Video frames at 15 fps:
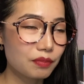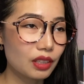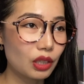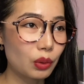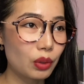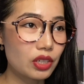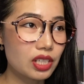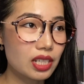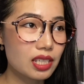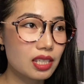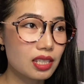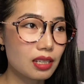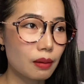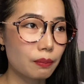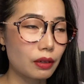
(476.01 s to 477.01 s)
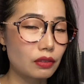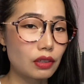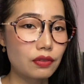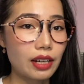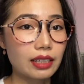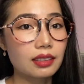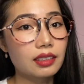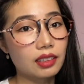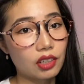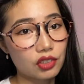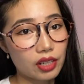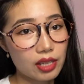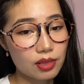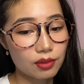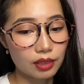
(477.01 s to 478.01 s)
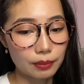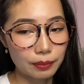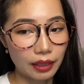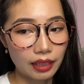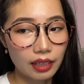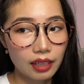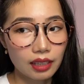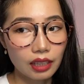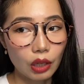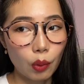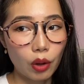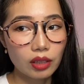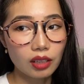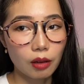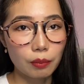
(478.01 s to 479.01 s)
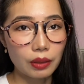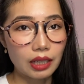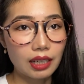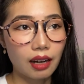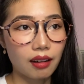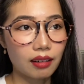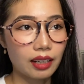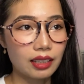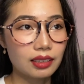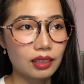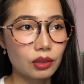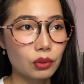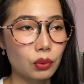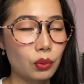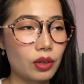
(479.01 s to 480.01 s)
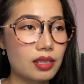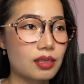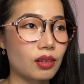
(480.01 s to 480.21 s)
It will just be reflected in your transcript, but it will not be calculated towards